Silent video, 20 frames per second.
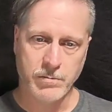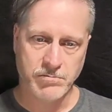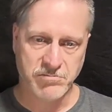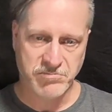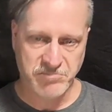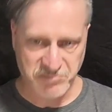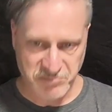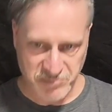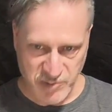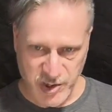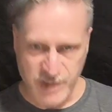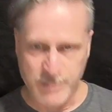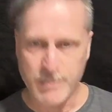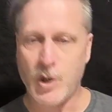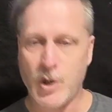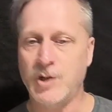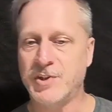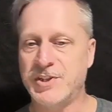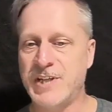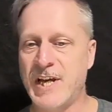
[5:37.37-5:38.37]

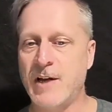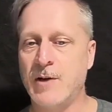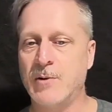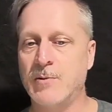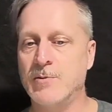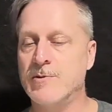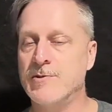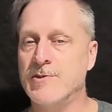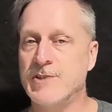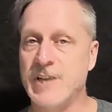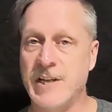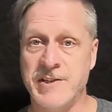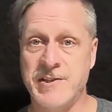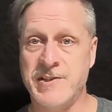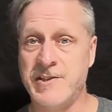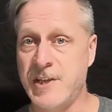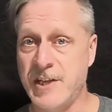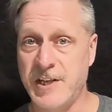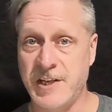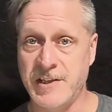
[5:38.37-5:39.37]
Small towns and
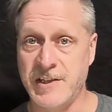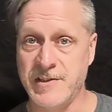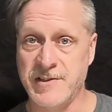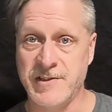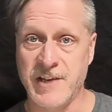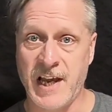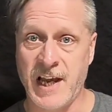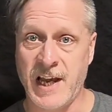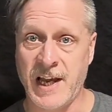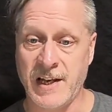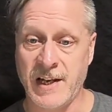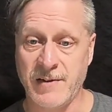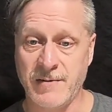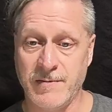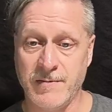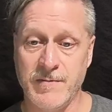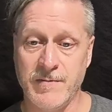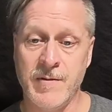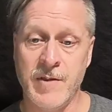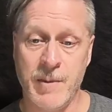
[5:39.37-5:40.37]
cities at
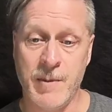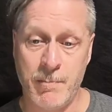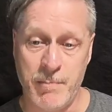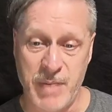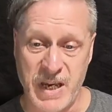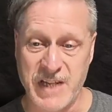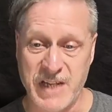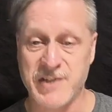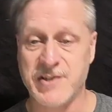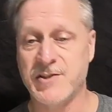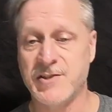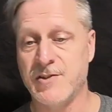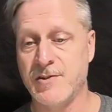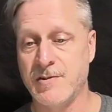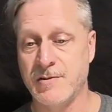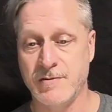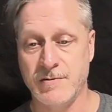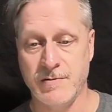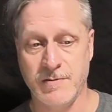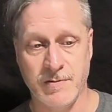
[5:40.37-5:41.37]
the base
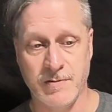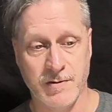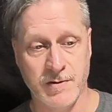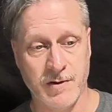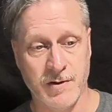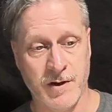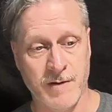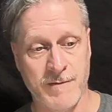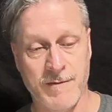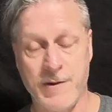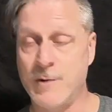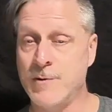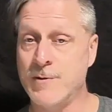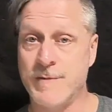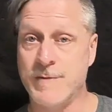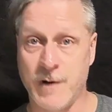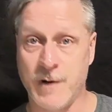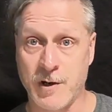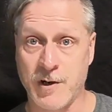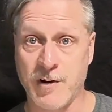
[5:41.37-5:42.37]
of those
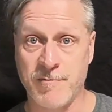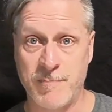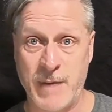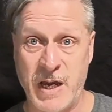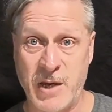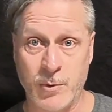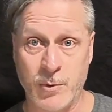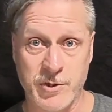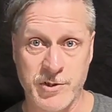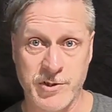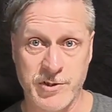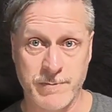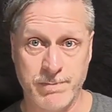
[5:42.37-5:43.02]
far-off mountains.